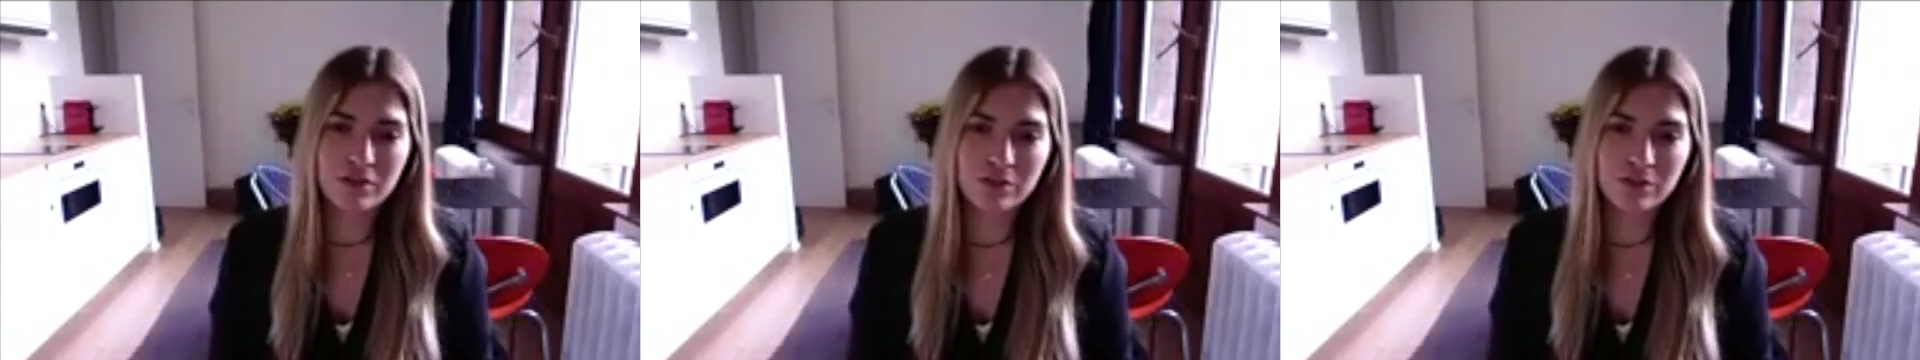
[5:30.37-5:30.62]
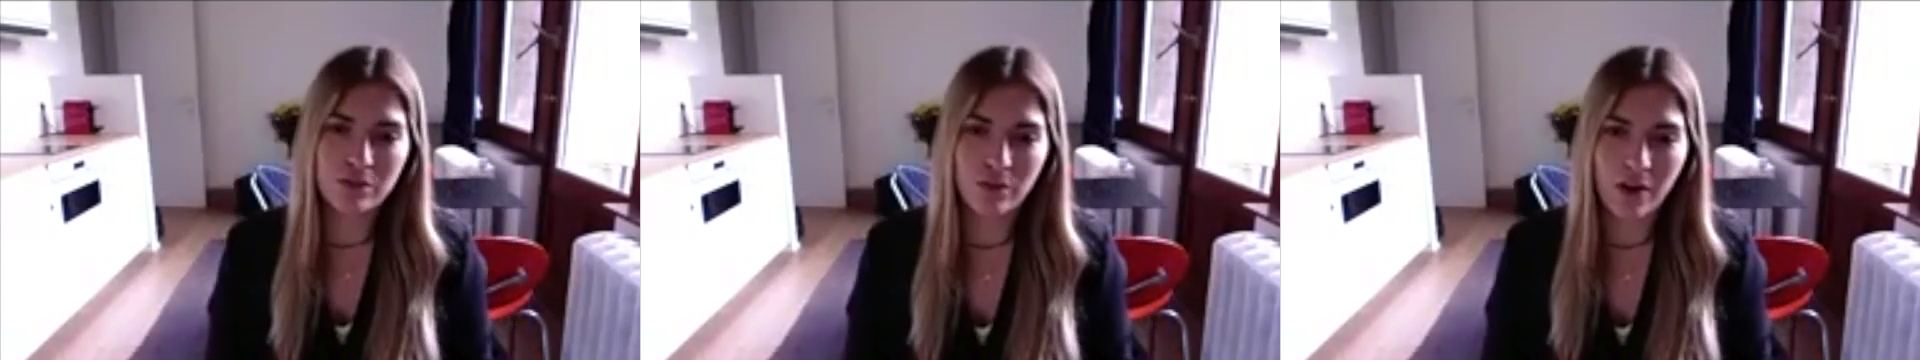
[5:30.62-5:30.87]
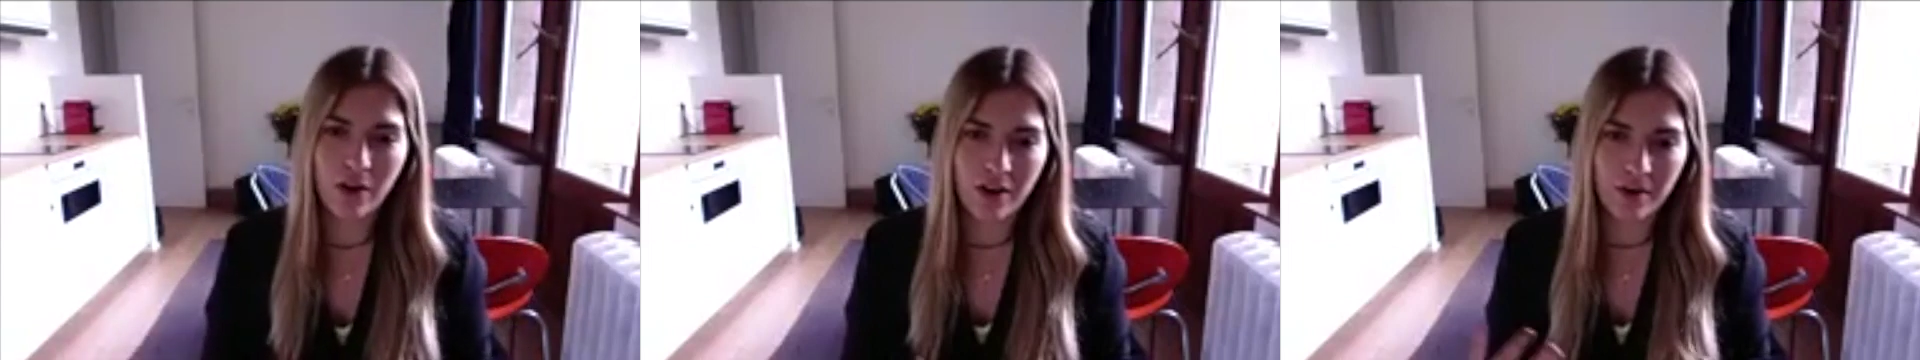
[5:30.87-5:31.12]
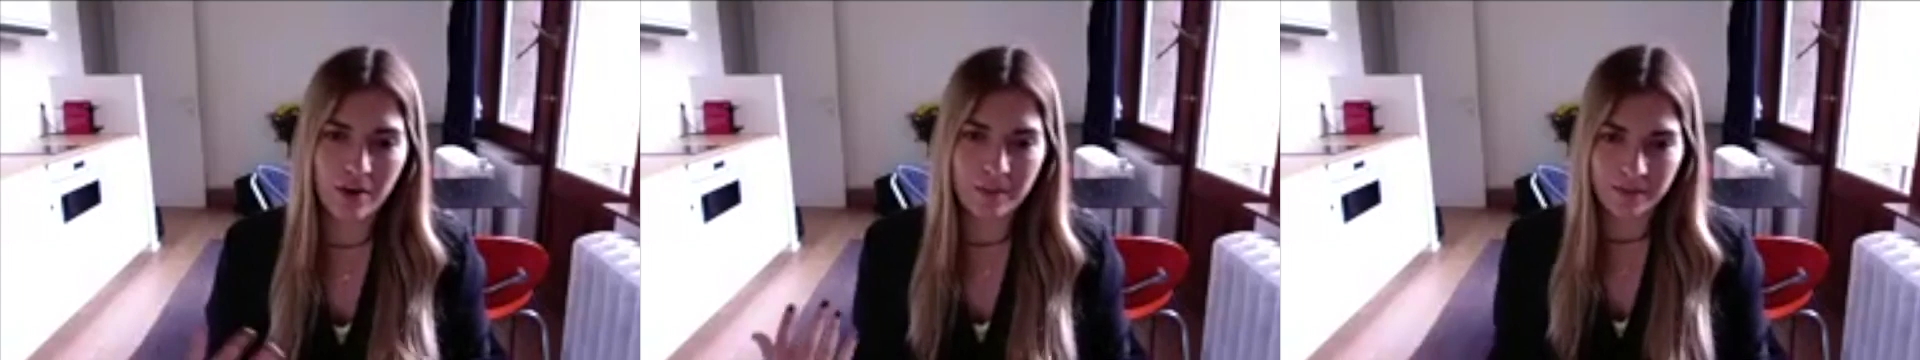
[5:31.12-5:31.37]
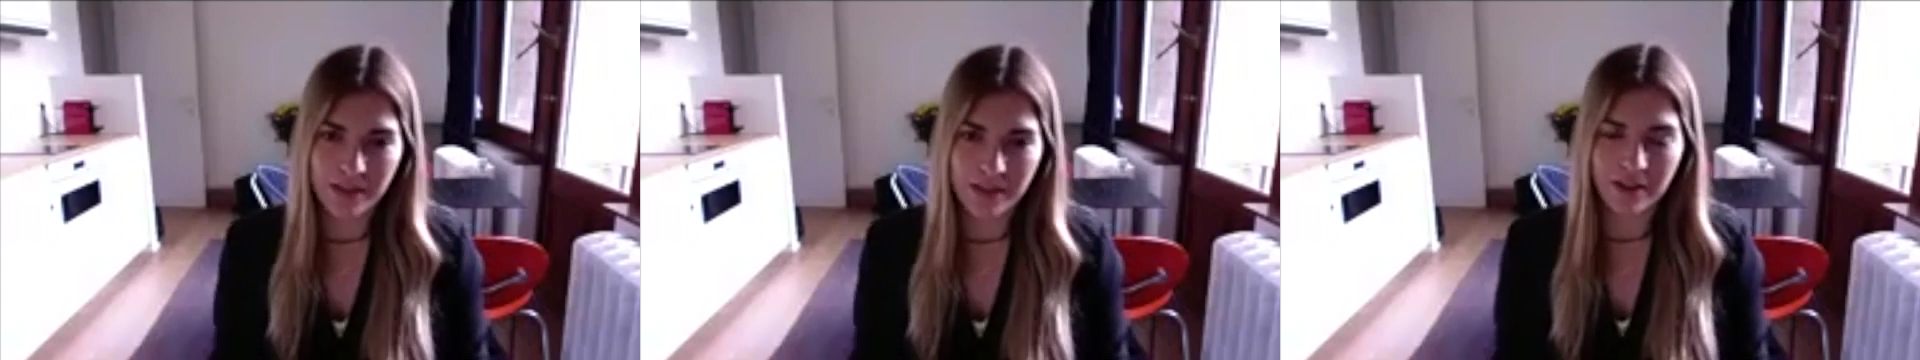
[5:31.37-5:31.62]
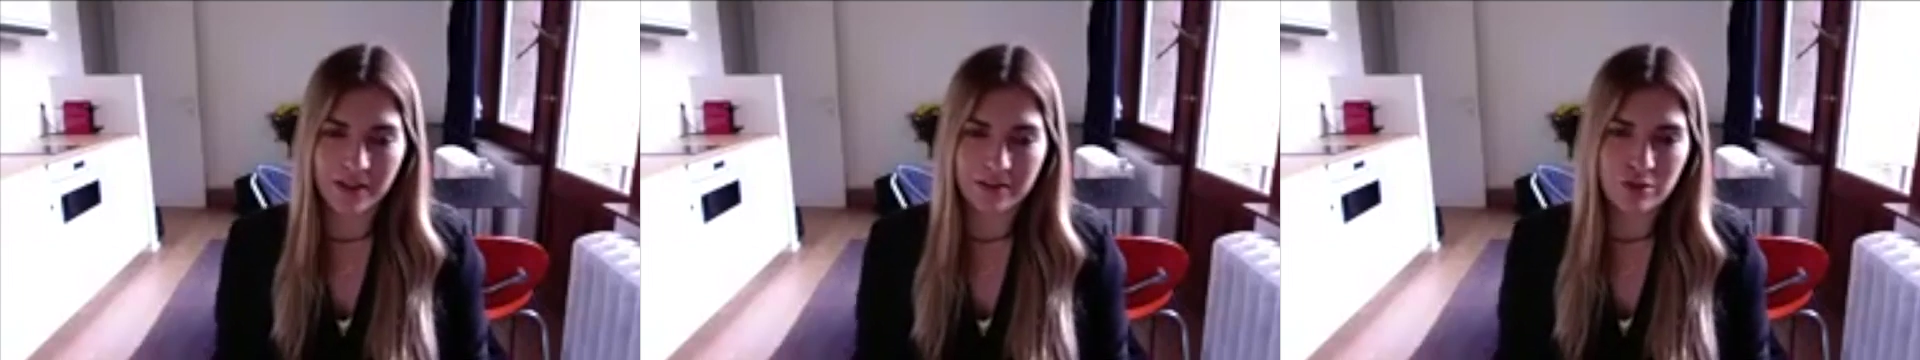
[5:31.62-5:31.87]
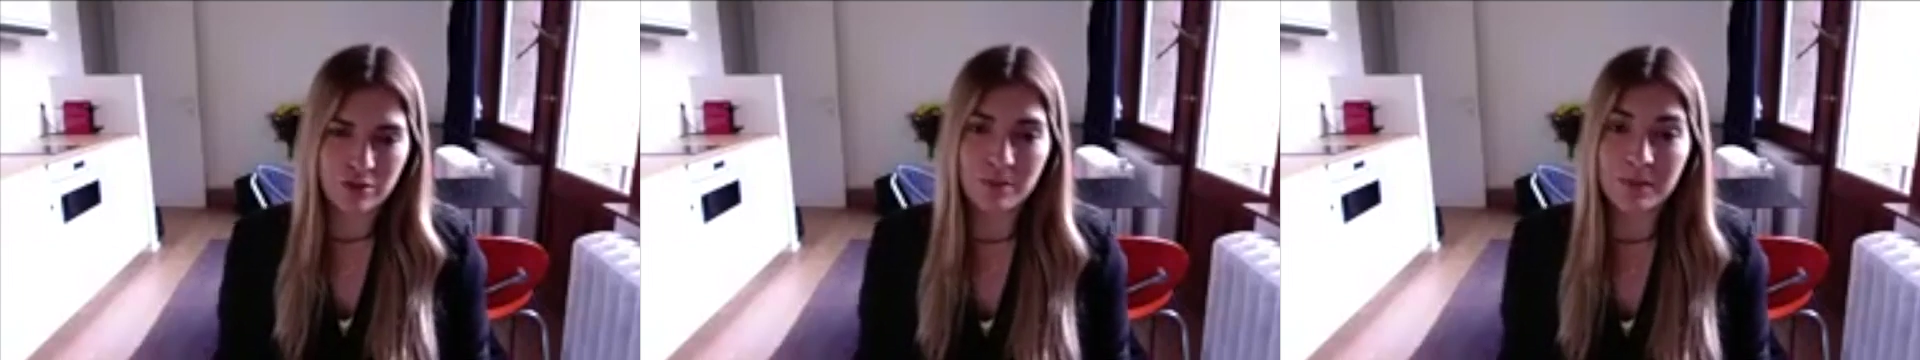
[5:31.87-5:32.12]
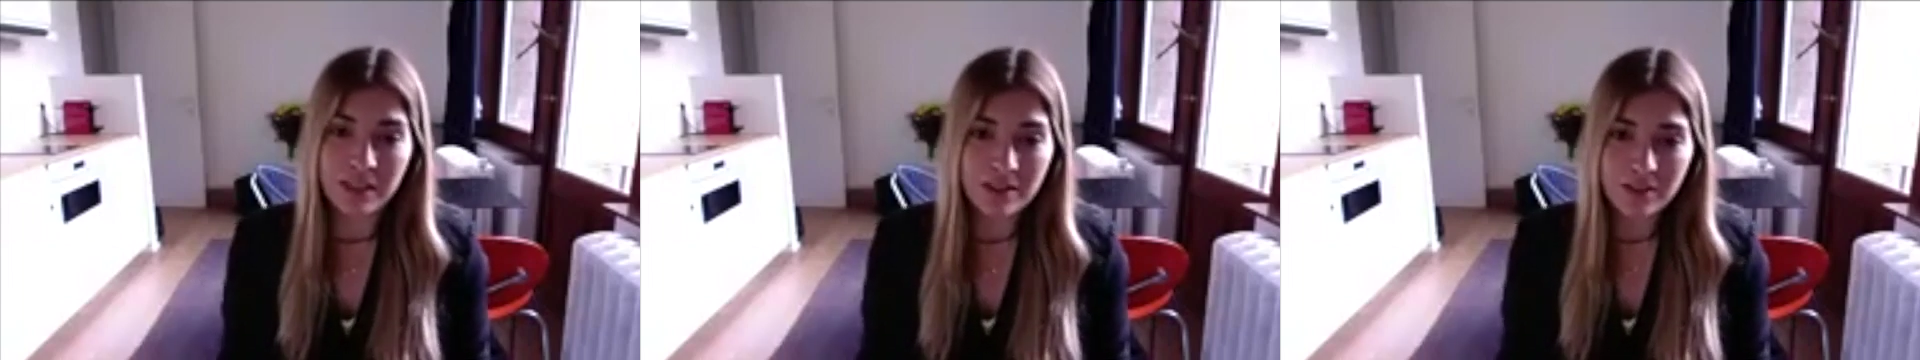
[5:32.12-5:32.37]
to
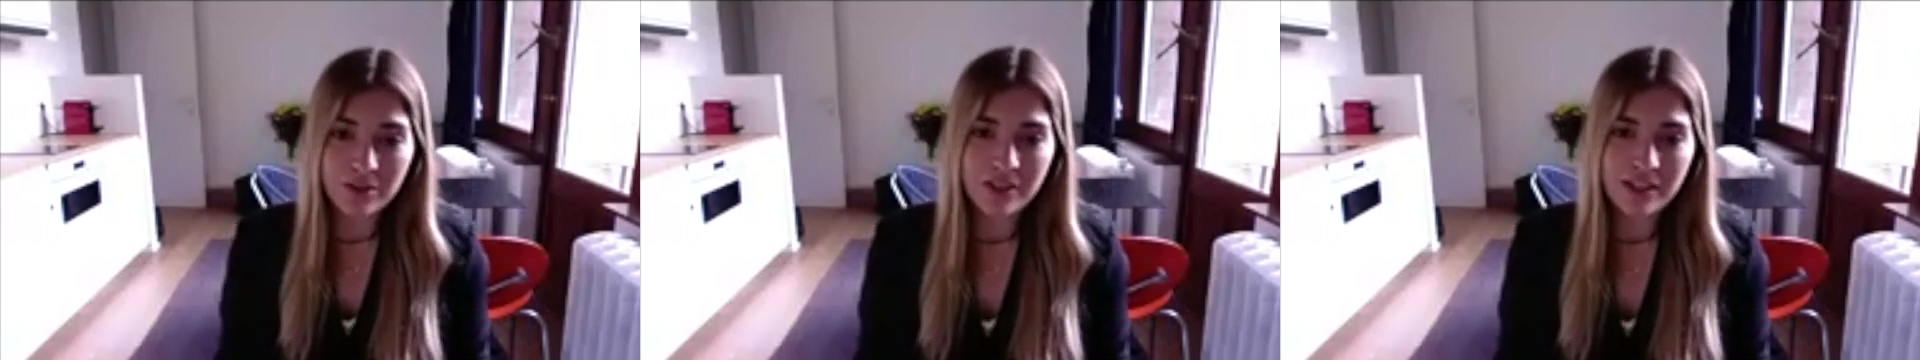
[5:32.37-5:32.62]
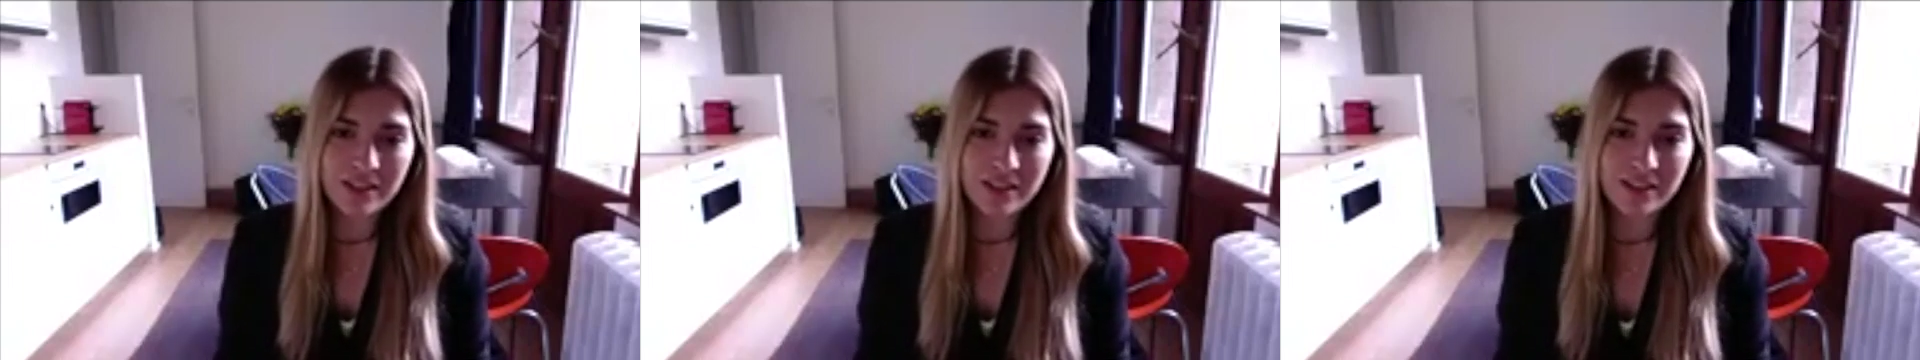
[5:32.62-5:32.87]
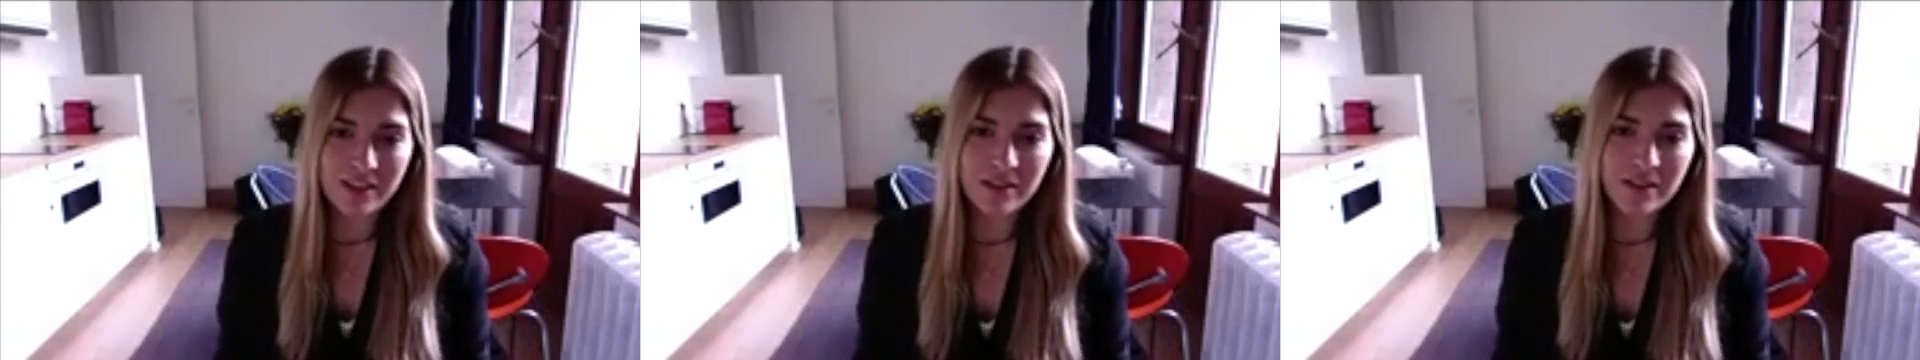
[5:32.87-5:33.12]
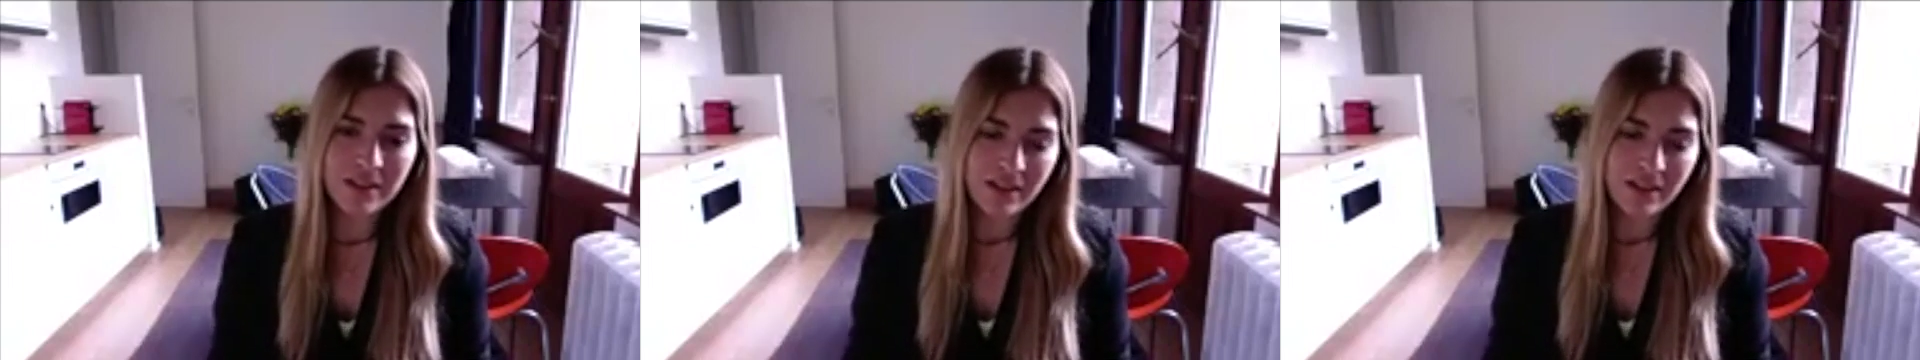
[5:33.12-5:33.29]
submit your idea,